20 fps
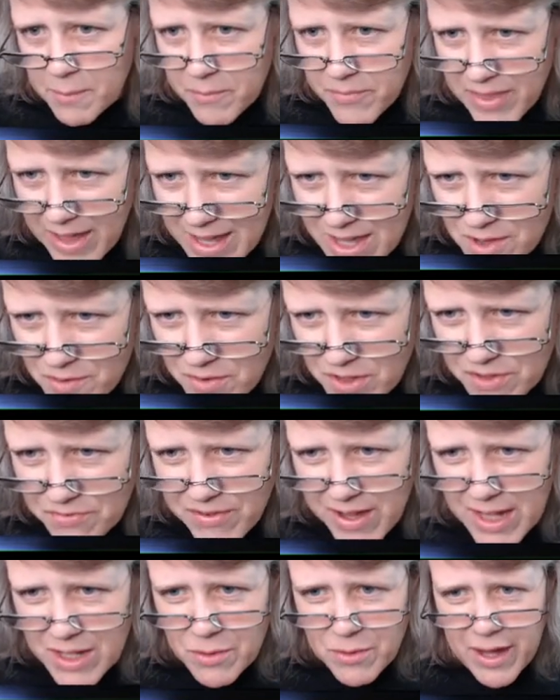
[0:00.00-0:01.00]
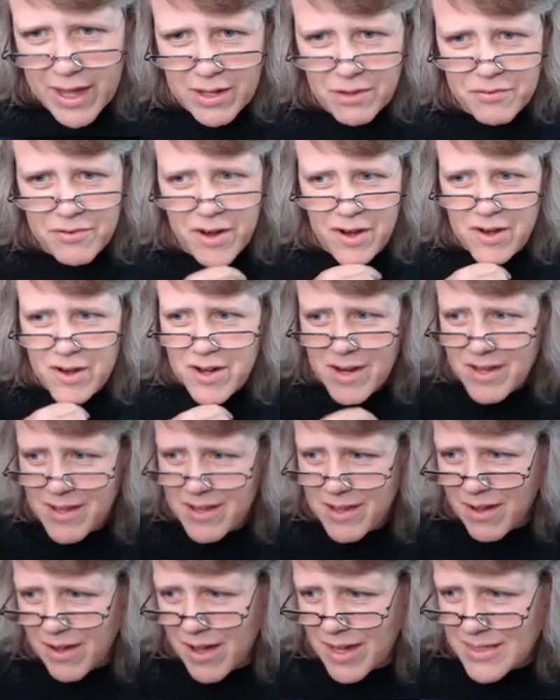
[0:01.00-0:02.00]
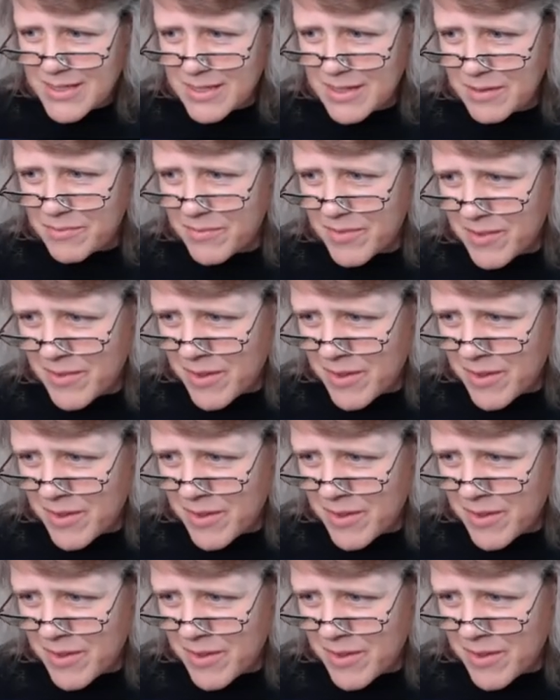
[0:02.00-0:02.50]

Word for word: thank you for the follow, Gallifire. Awesome.